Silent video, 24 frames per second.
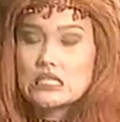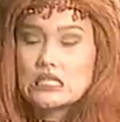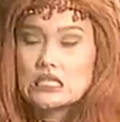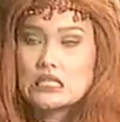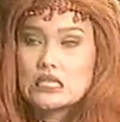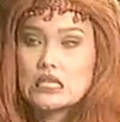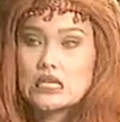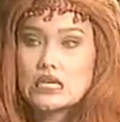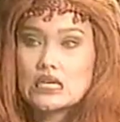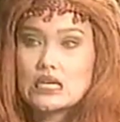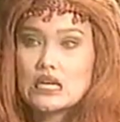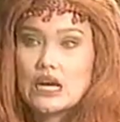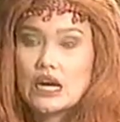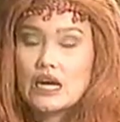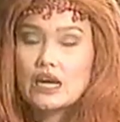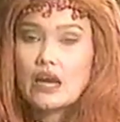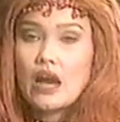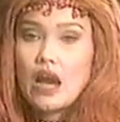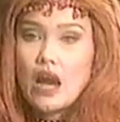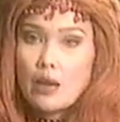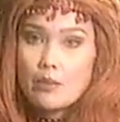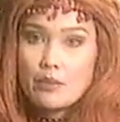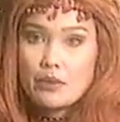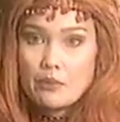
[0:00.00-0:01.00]
and Conan the
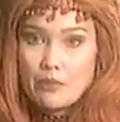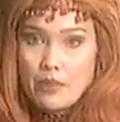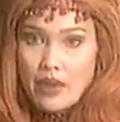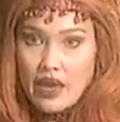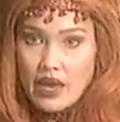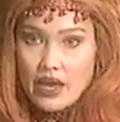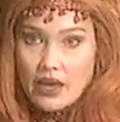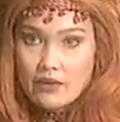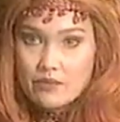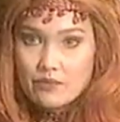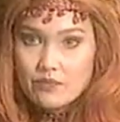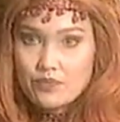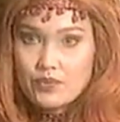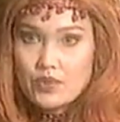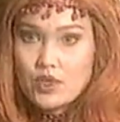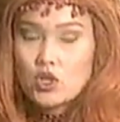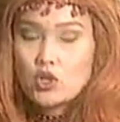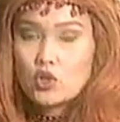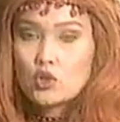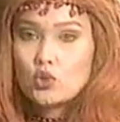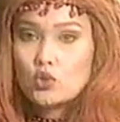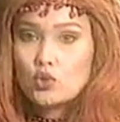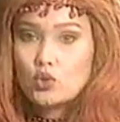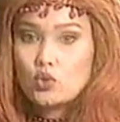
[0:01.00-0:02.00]
Barbarian, because
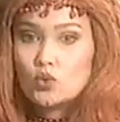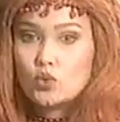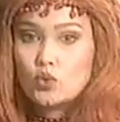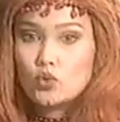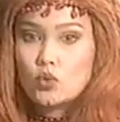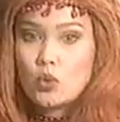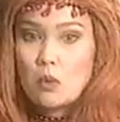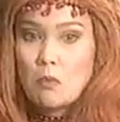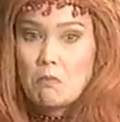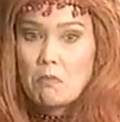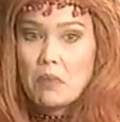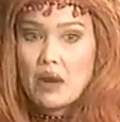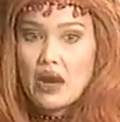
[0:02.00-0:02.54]
those films are tied